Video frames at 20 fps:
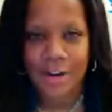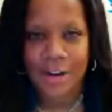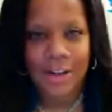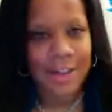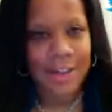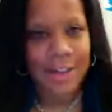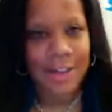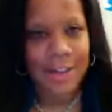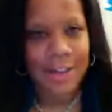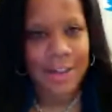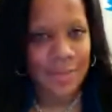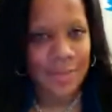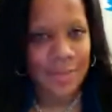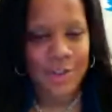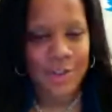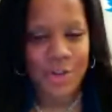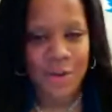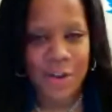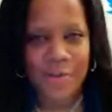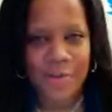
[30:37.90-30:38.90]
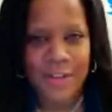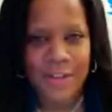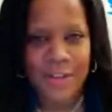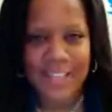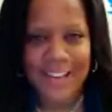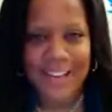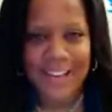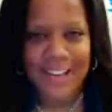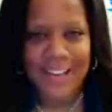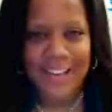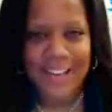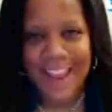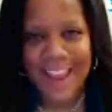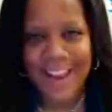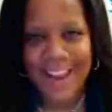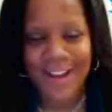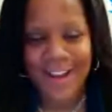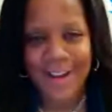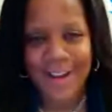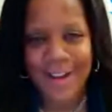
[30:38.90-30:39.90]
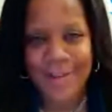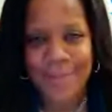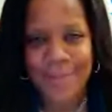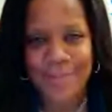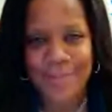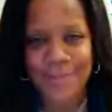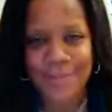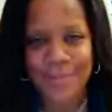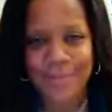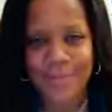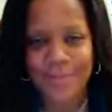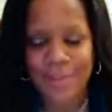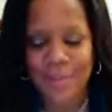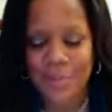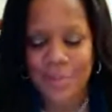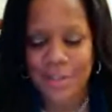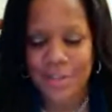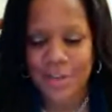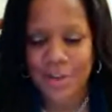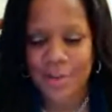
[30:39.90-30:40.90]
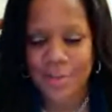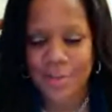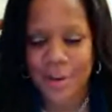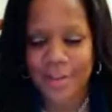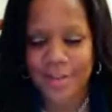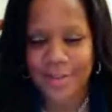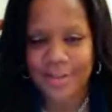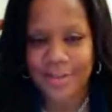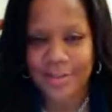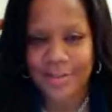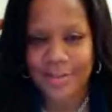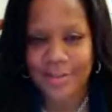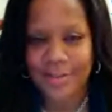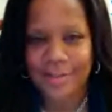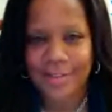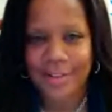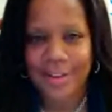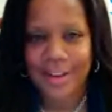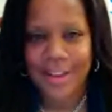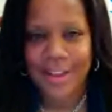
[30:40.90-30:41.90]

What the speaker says: Cher, thanks for joining me today. It was a good one.